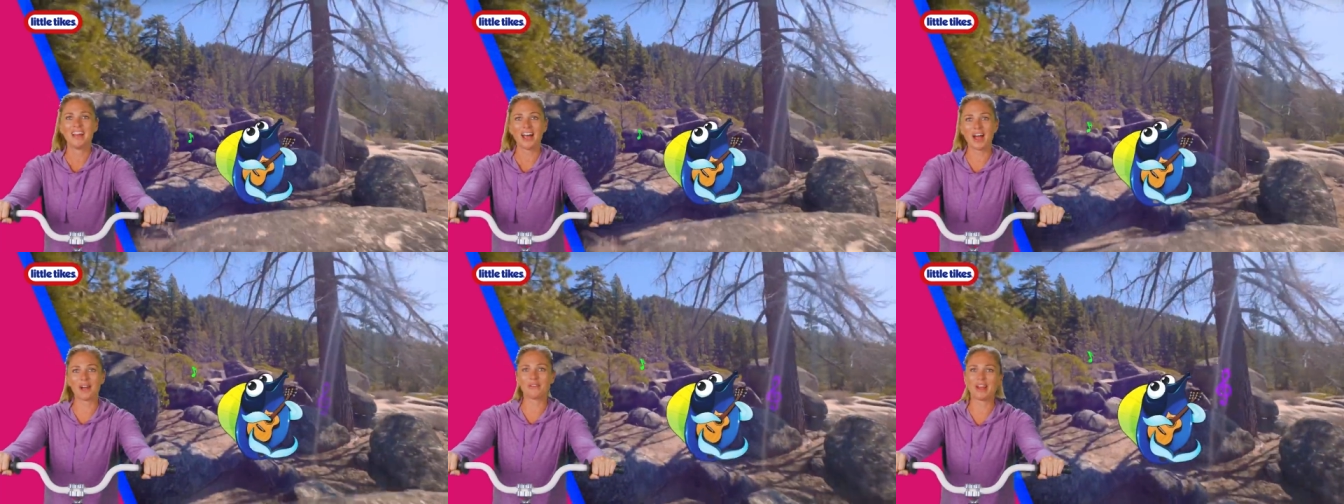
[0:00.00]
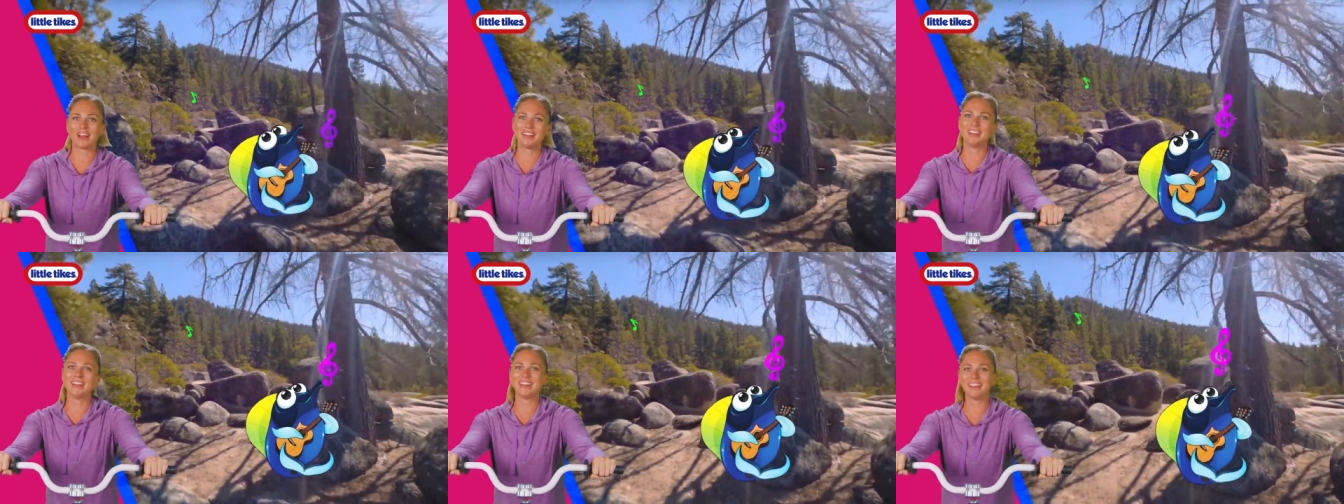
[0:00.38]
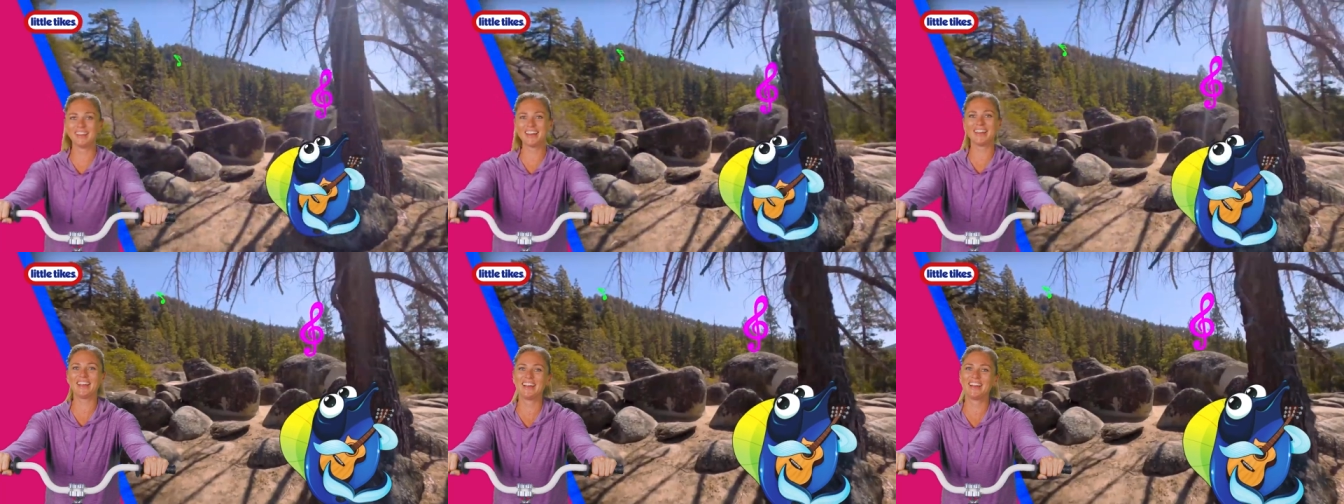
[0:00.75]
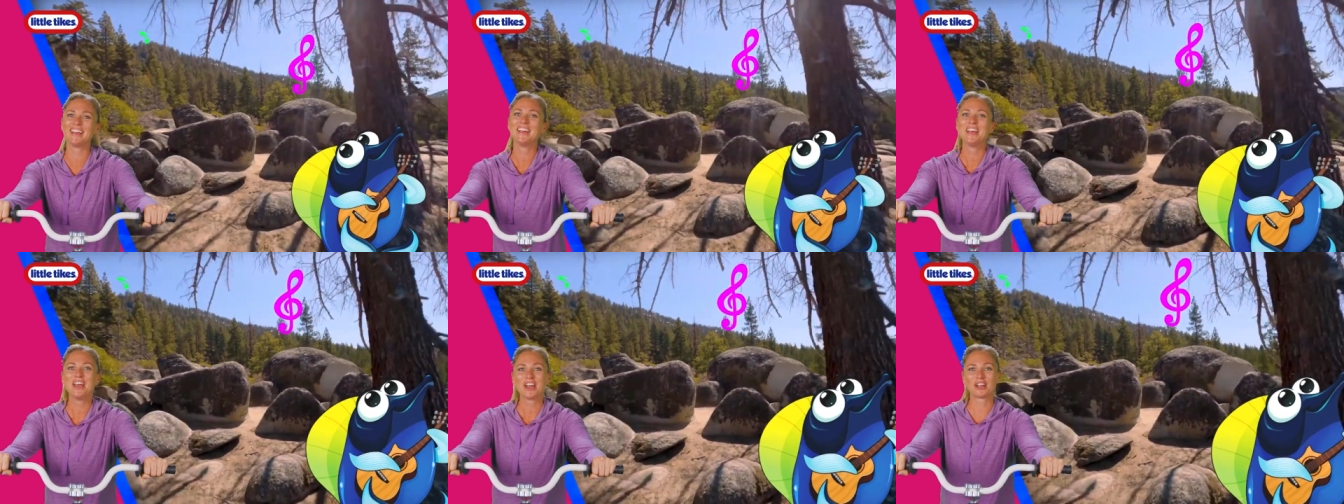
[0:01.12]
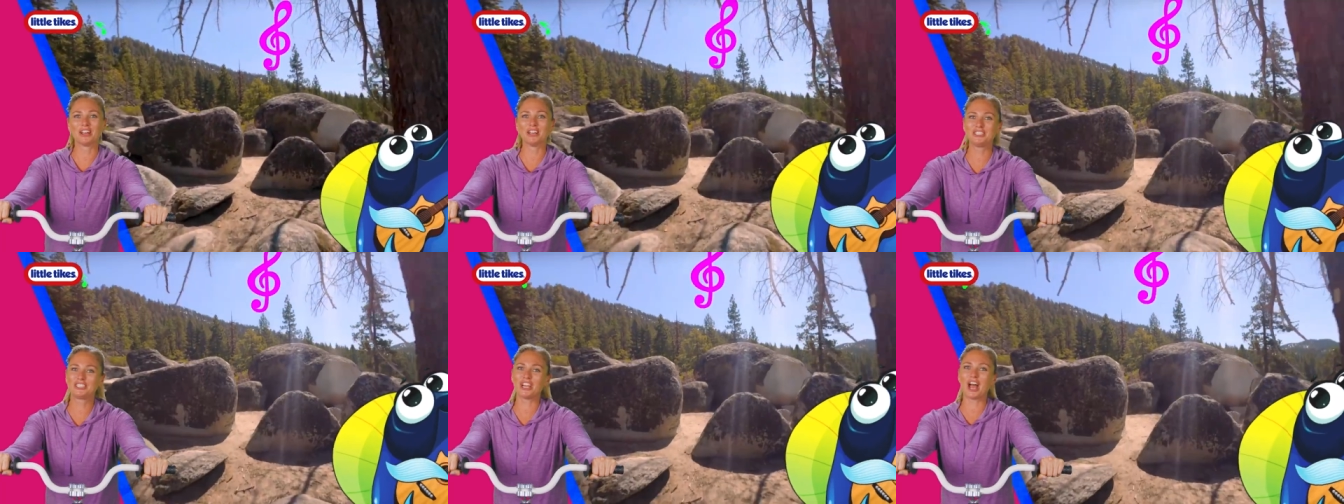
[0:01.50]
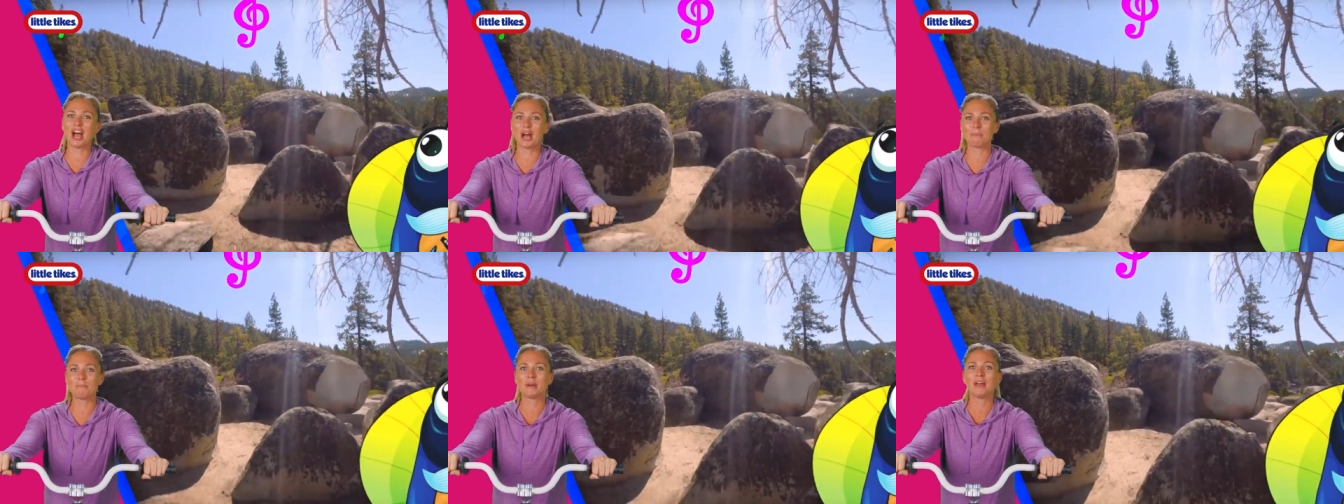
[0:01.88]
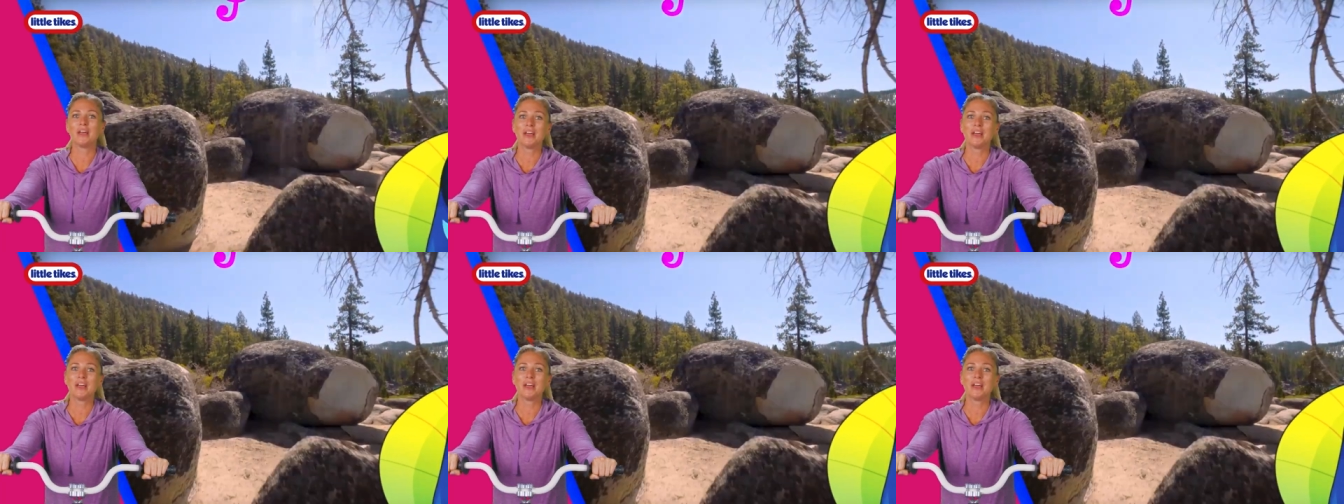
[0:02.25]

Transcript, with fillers: All right, good job.